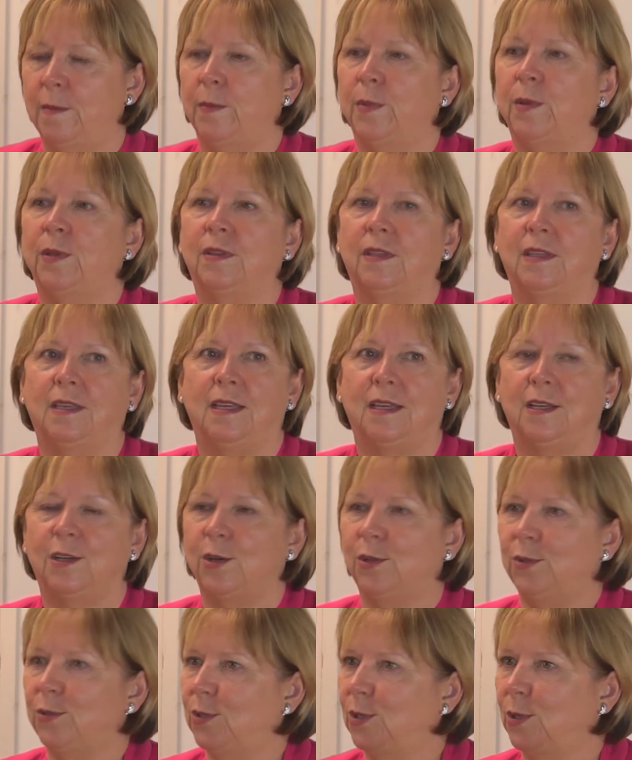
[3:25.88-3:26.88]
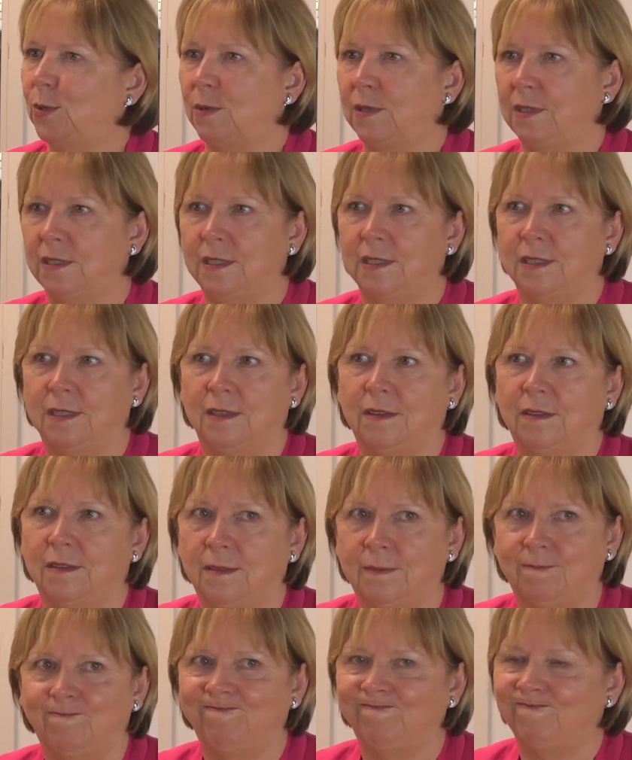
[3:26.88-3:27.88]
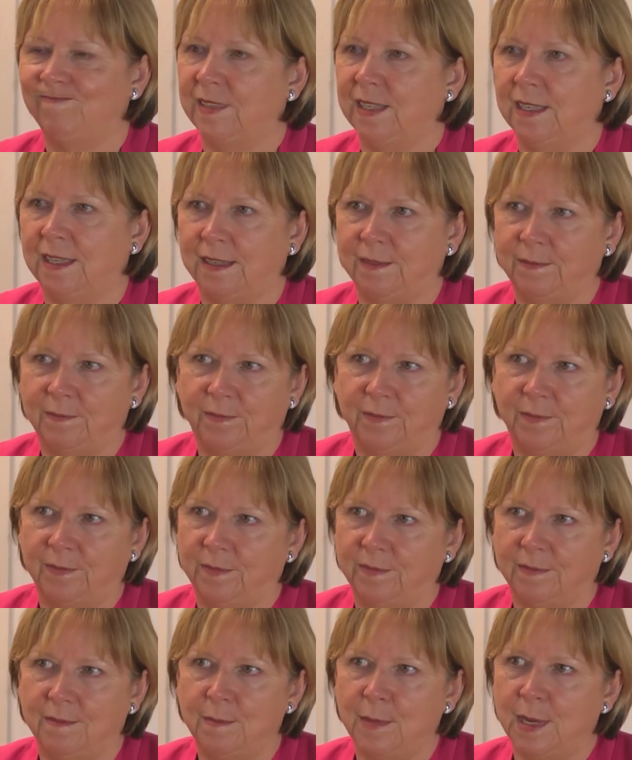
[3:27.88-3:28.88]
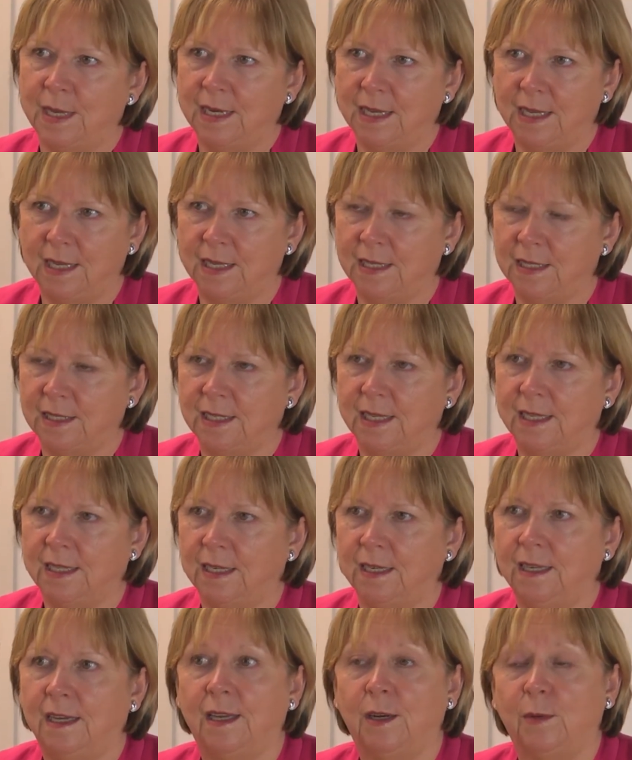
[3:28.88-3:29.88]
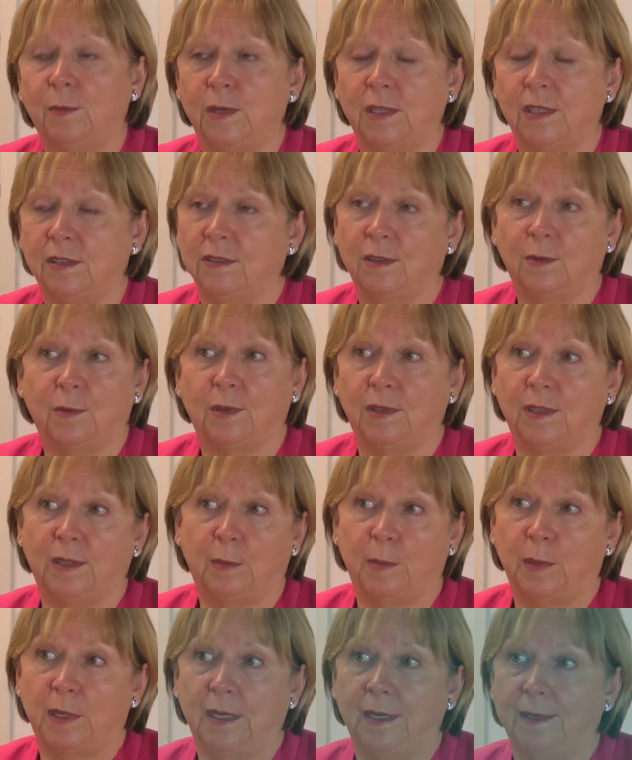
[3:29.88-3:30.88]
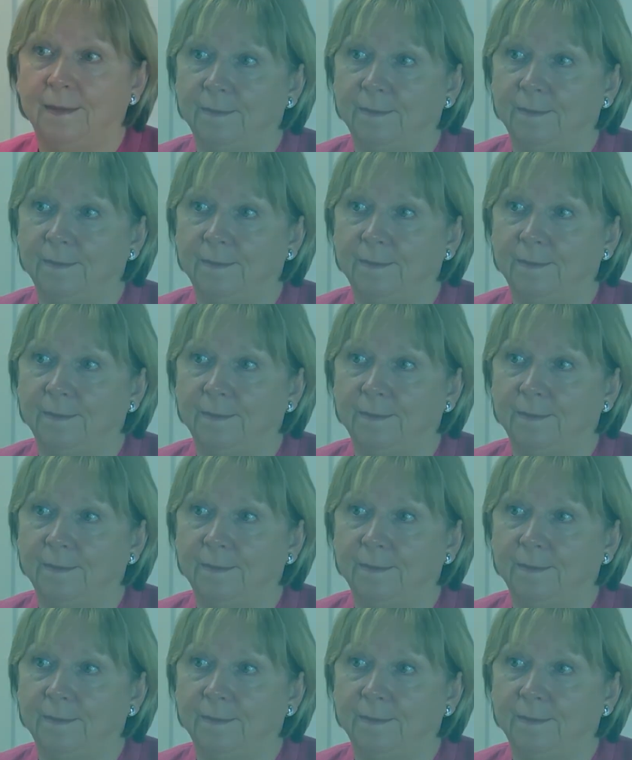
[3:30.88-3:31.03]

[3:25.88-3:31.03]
but the consequences are, many years down the line, and we don't know what they'll be.